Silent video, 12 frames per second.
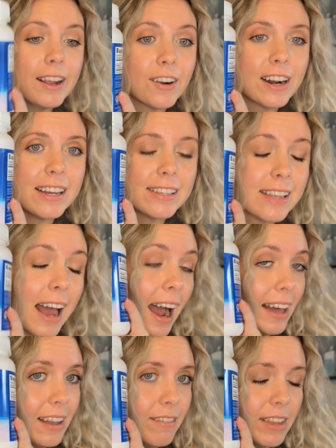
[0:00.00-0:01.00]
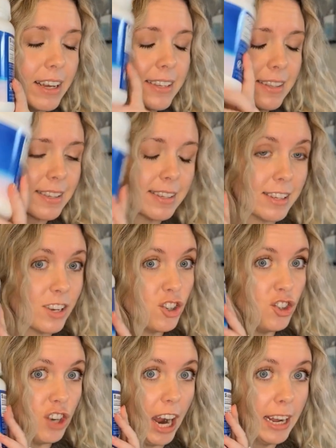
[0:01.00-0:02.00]
Here it is. I love this. This is a
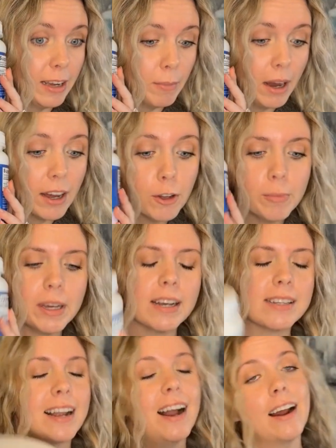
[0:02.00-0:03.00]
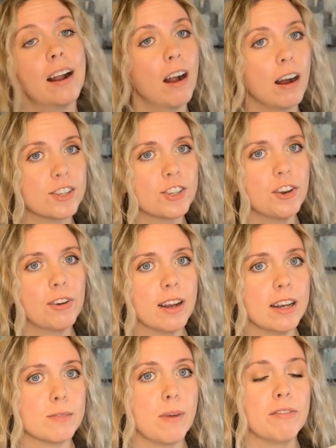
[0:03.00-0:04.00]
giant bottle because I got it at Costco
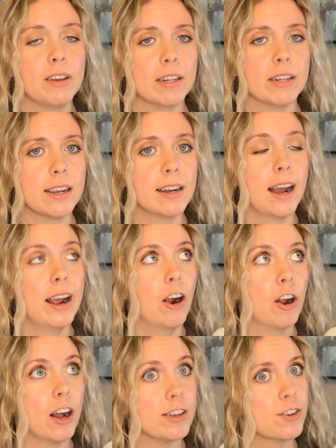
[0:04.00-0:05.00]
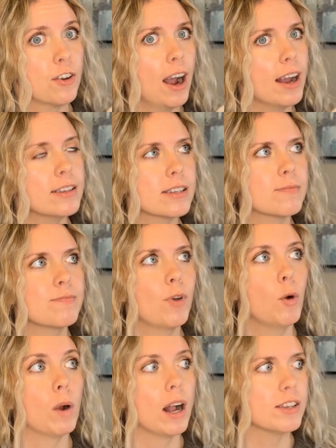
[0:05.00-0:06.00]
because my fiance and I are Costco guys.
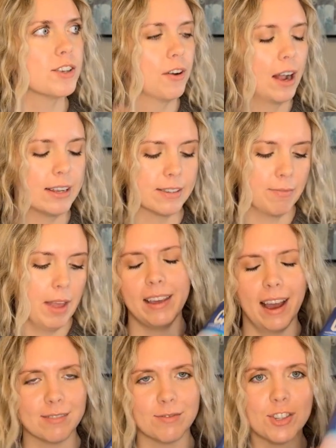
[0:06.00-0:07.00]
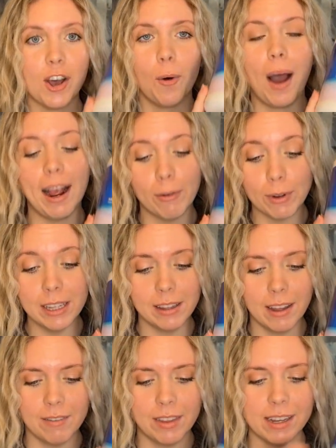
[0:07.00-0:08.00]
We're Costco guys. Yeah, so I really
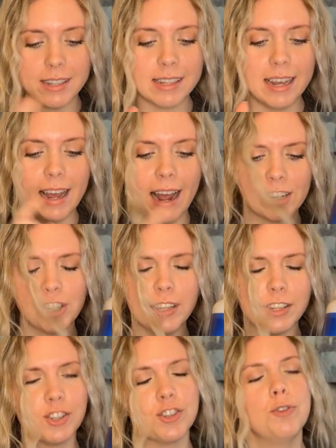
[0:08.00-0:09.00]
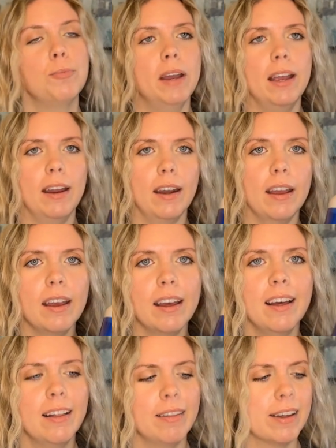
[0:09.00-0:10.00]
love this. It actually has a scoop in it.
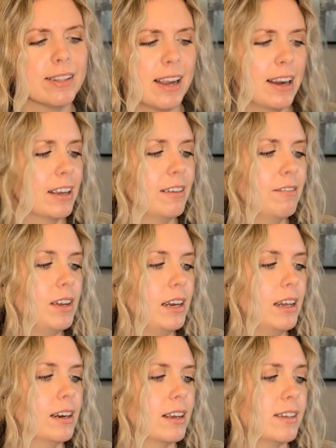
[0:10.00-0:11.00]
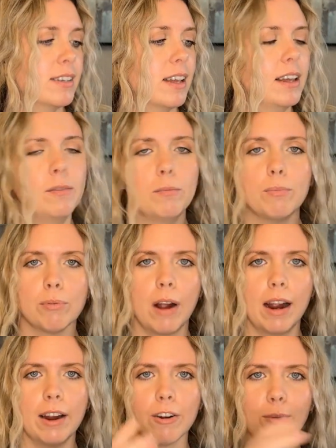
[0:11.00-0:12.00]
That's kind of convenient because in
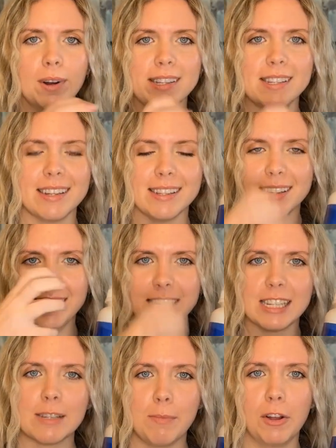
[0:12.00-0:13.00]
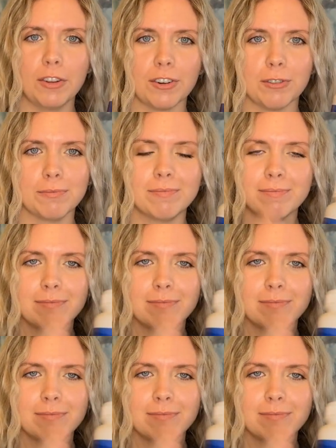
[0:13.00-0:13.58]
prior ones, it's a smaller